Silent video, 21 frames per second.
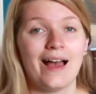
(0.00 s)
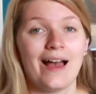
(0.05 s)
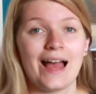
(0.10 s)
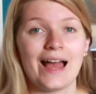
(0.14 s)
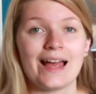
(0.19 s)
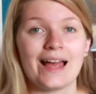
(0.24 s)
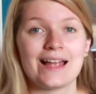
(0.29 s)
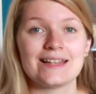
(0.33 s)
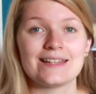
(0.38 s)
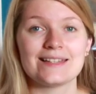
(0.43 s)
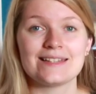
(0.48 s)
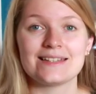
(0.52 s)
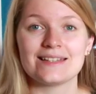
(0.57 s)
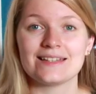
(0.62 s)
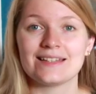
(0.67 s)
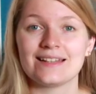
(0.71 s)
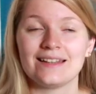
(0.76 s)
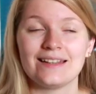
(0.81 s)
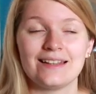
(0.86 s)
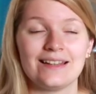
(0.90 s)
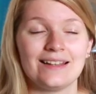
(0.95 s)
And
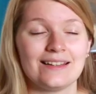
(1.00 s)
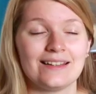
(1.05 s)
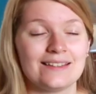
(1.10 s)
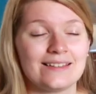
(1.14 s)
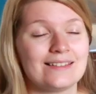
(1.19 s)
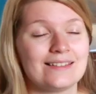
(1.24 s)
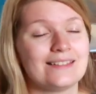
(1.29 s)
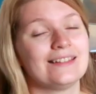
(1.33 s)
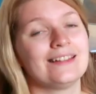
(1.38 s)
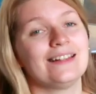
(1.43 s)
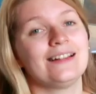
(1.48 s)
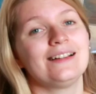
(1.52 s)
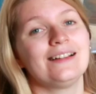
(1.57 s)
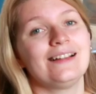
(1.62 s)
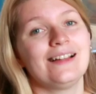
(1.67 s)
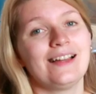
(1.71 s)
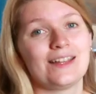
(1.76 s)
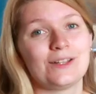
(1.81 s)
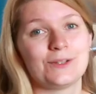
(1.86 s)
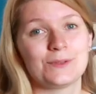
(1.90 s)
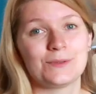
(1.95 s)

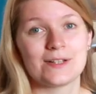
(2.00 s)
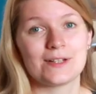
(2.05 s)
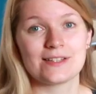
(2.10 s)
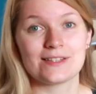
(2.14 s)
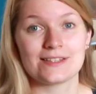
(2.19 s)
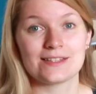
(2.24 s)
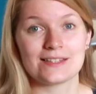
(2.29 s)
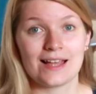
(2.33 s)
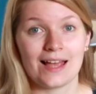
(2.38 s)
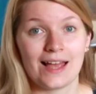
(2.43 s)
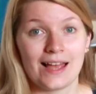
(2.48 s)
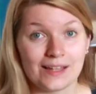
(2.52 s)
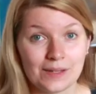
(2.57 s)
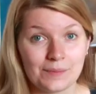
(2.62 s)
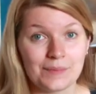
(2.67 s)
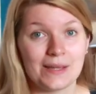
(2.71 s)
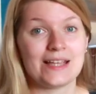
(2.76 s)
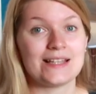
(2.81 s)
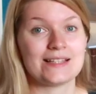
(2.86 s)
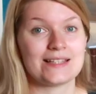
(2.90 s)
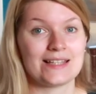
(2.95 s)
still, it was an
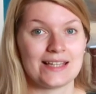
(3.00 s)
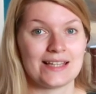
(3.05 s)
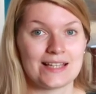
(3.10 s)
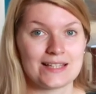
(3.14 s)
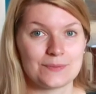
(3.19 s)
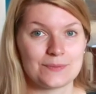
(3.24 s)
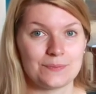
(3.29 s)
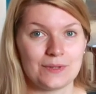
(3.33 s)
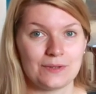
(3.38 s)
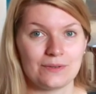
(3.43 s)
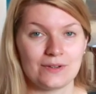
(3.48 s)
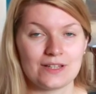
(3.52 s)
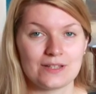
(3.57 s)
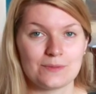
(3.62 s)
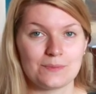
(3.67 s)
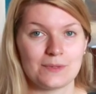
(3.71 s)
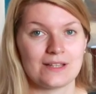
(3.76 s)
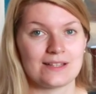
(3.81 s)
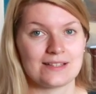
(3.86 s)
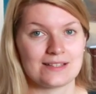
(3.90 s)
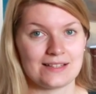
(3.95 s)
amazing experience
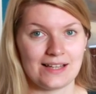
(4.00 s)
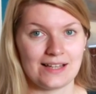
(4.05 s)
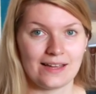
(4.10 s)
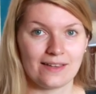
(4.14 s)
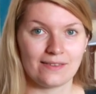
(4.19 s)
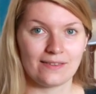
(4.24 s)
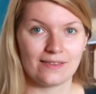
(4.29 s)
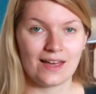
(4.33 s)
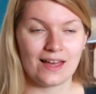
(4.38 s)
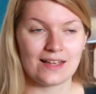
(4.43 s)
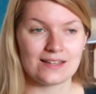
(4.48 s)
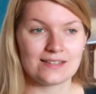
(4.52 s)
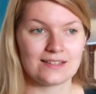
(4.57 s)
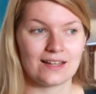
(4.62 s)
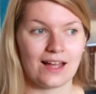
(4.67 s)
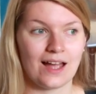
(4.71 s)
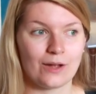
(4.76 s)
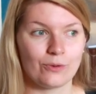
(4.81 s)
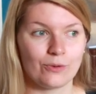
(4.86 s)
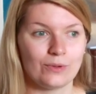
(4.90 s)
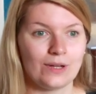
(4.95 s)
because like that,
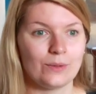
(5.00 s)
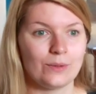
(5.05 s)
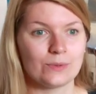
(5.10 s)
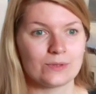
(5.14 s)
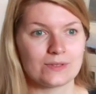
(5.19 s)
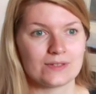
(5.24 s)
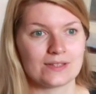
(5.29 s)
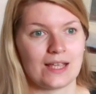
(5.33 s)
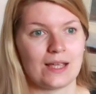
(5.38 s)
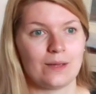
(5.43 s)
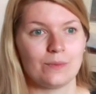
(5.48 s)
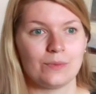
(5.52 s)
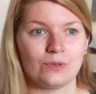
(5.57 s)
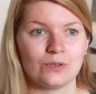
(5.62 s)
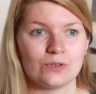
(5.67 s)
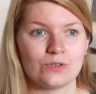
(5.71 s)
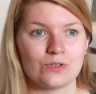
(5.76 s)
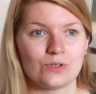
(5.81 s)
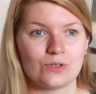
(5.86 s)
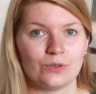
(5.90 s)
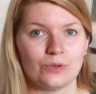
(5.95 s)
I really was able
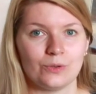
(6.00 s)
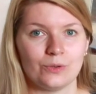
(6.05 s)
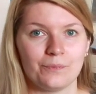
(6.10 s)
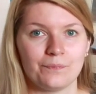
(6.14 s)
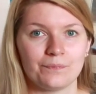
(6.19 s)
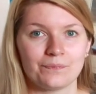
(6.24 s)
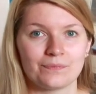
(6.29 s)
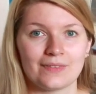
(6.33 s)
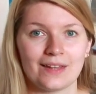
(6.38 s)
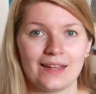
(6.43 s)
to